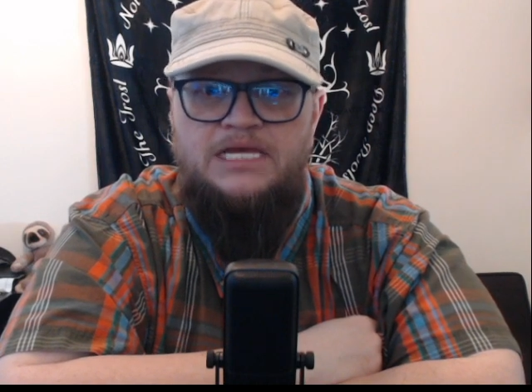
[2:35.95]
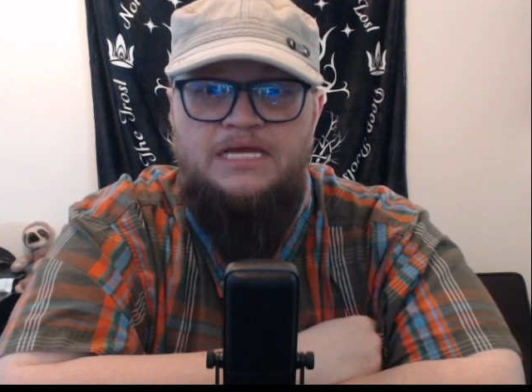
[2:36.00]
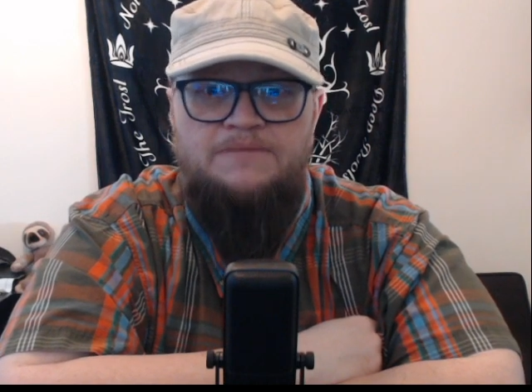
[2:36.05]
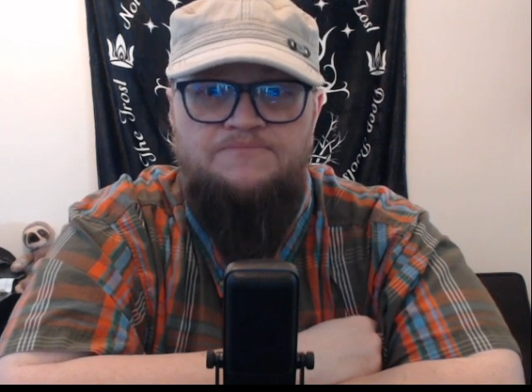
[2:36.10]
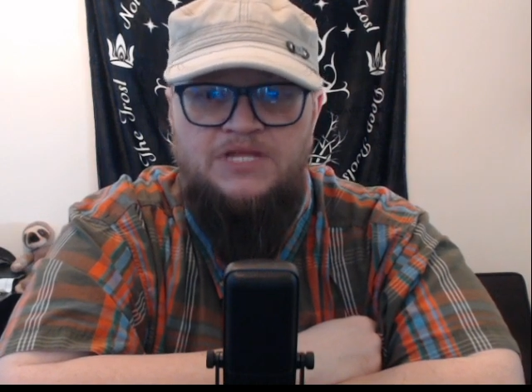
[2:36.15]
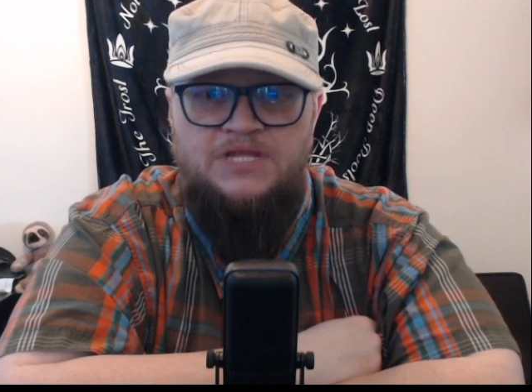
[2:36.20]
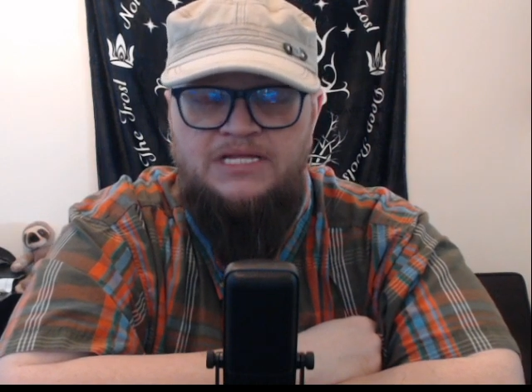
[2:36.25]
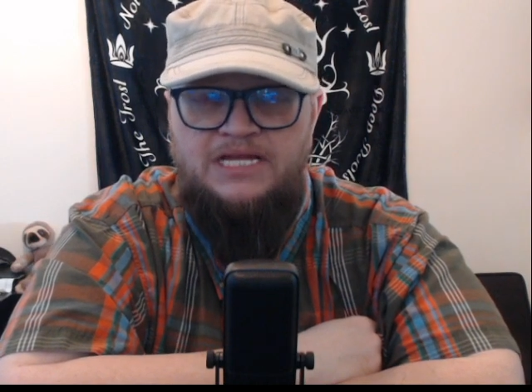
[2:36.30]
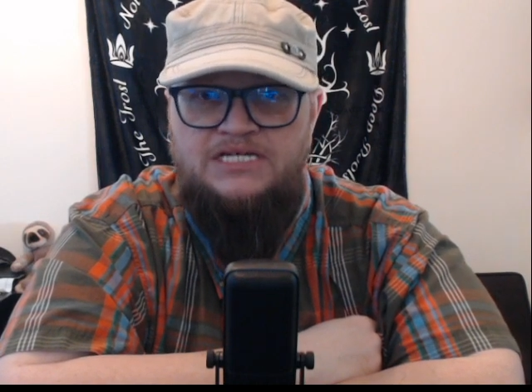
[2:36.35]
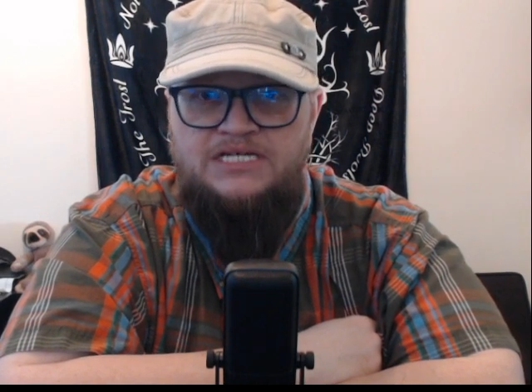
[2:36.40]
Keep
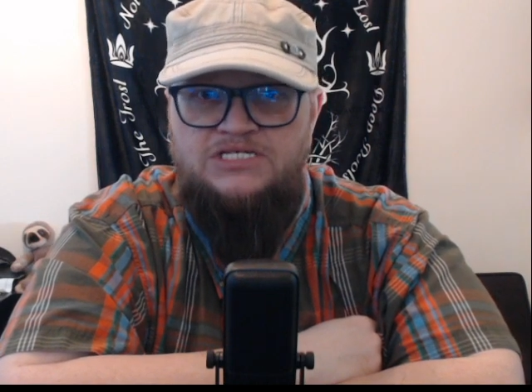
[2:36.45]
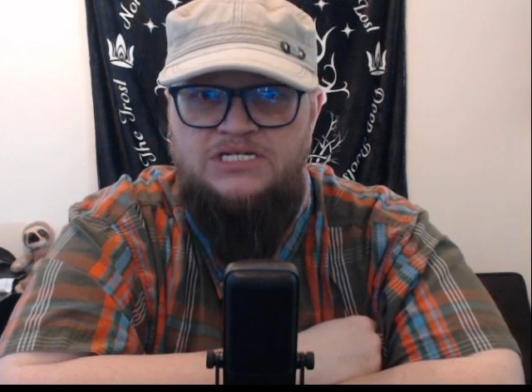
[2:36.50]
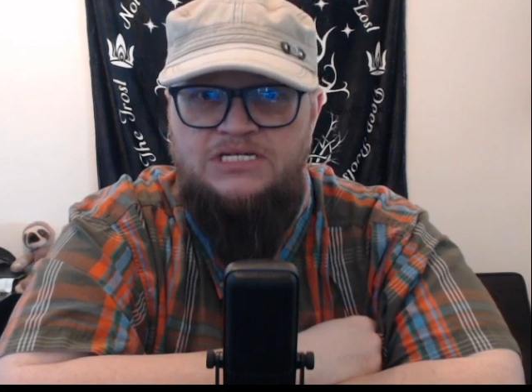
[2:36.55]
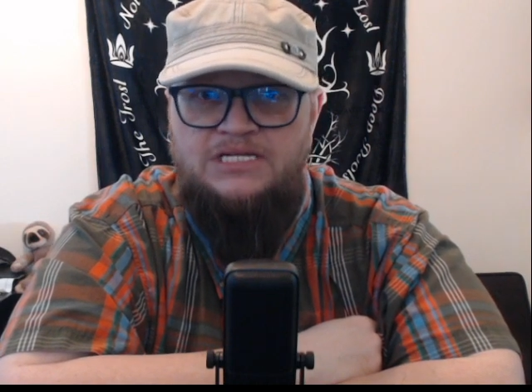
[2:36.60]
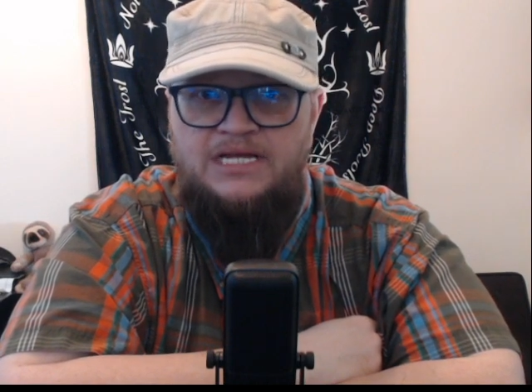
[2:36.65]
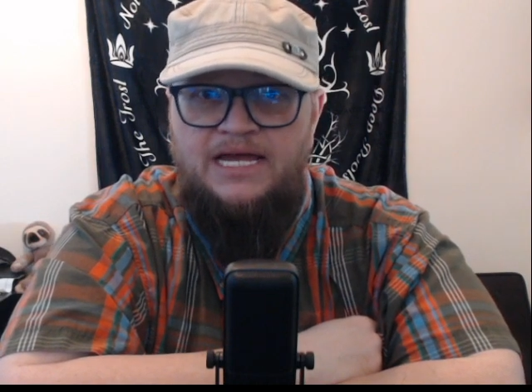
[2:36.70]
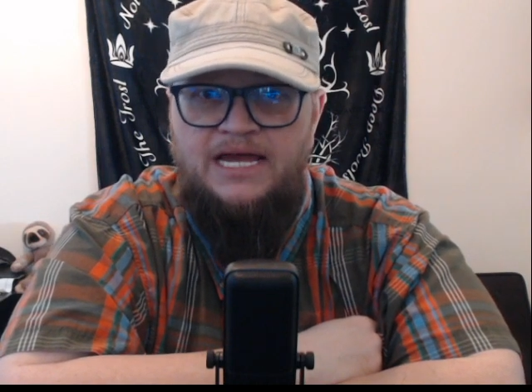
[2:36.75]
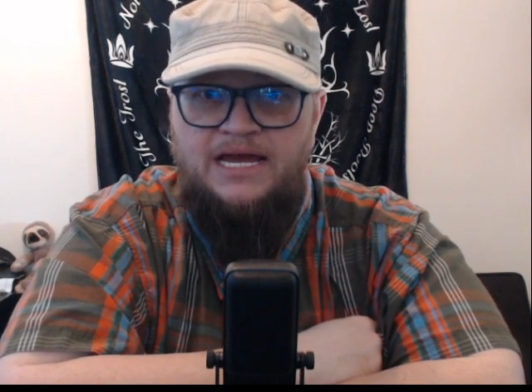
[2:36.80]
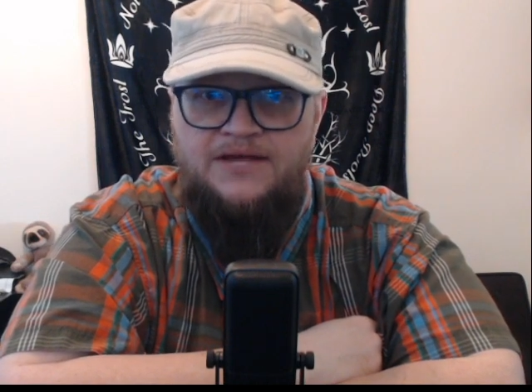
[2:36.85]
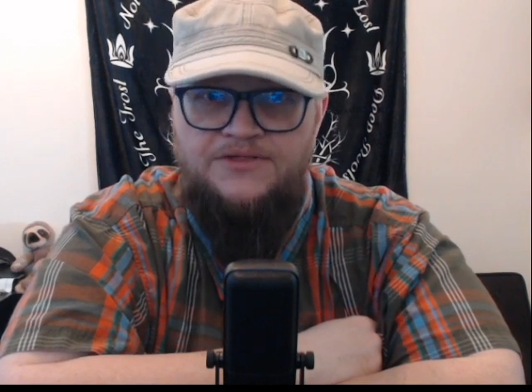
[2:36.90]
the nation
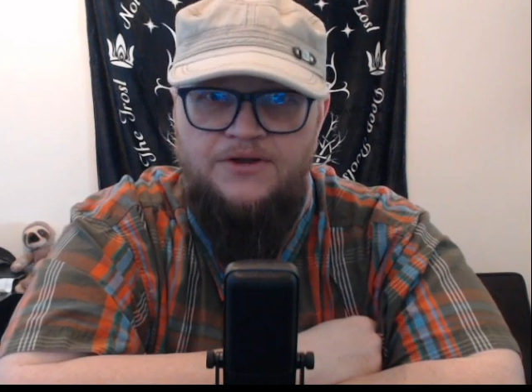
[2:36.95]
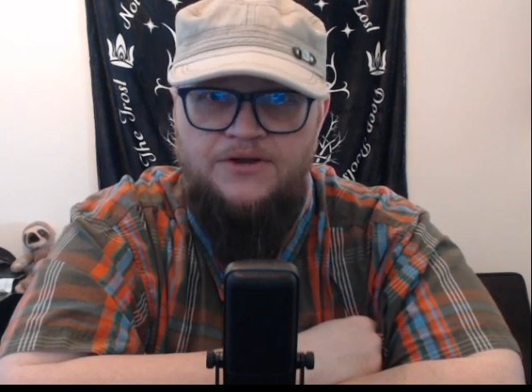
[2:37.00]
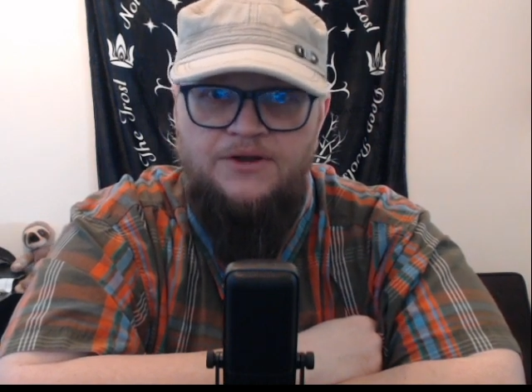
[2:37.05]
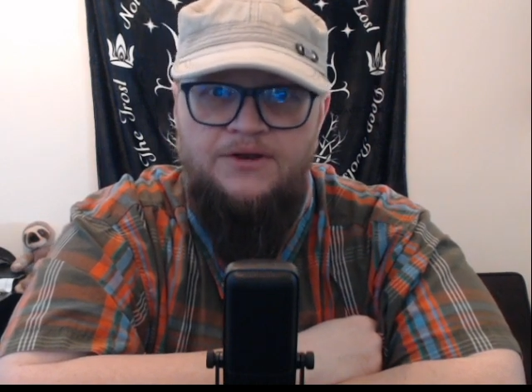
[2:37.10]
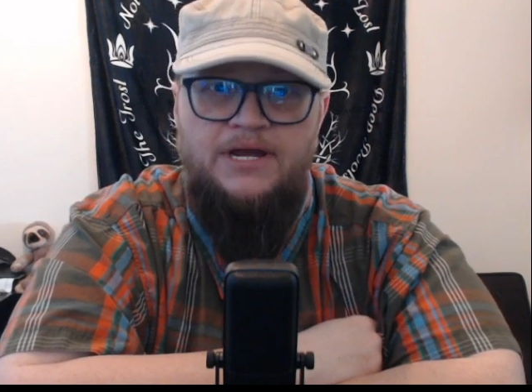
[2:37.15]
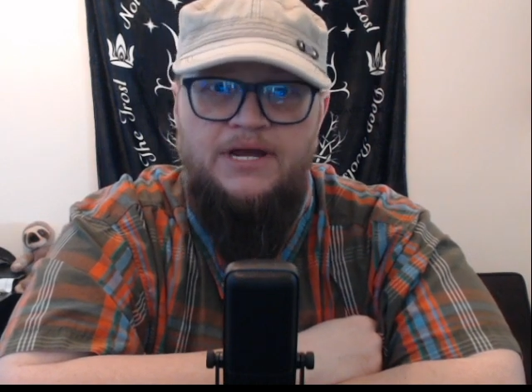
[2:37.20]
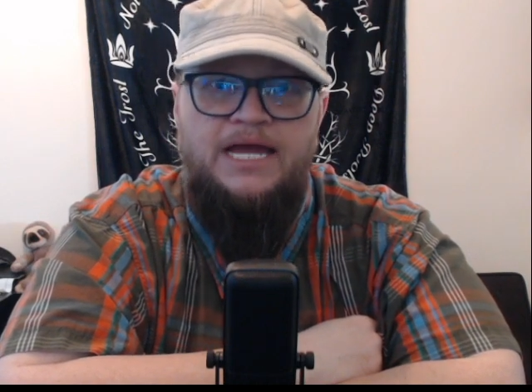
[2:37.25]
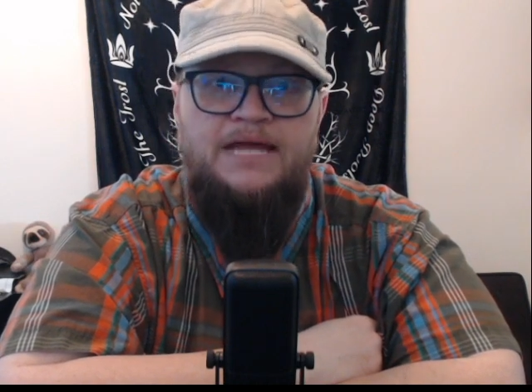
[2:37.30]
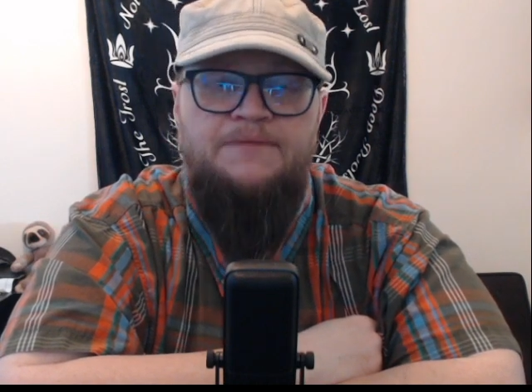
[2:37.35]
together